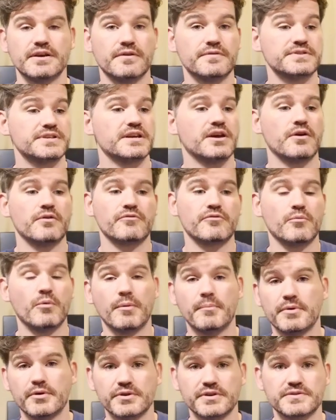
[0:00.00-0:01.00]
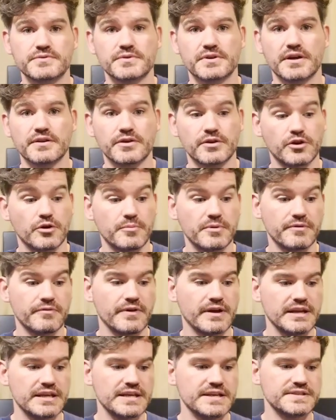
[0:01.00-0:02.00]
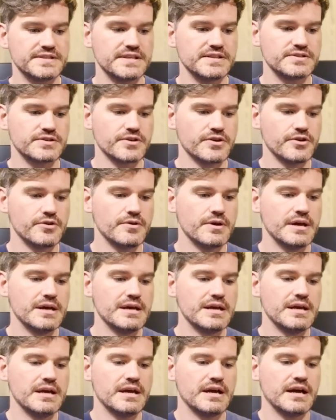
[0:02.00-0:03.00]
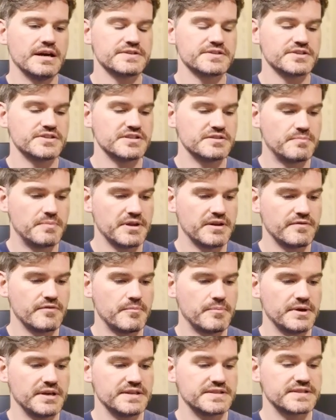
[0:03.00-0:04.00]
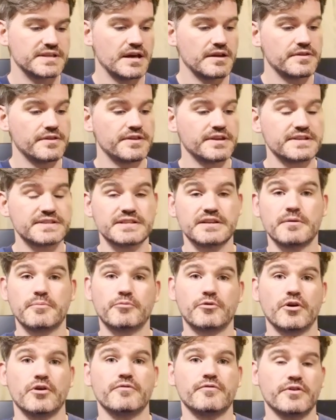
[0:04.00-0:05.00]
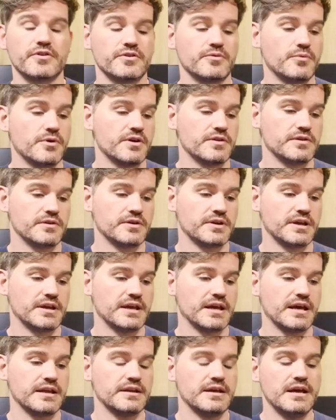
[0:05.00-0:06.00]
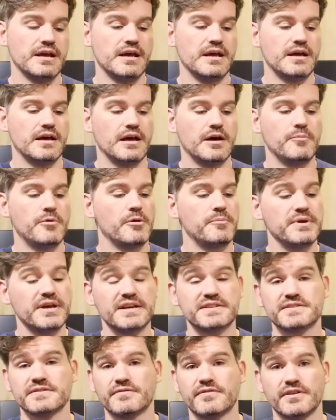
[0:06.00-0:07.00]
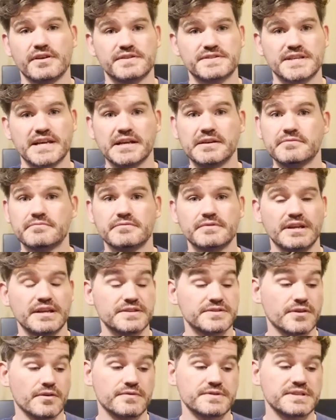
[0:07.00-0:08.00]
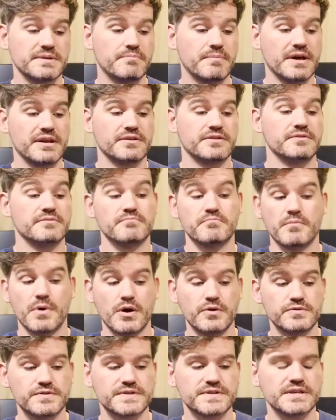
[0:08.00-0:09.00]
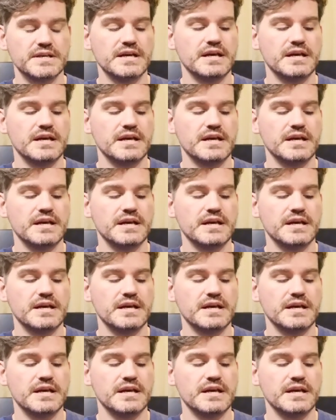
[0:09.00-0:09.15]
Obviously going from one building to another could be fairly easy too. So she's a bit of a beast. Other things in her profile that are worth looking at. Her BS of 13 is obviously better than most.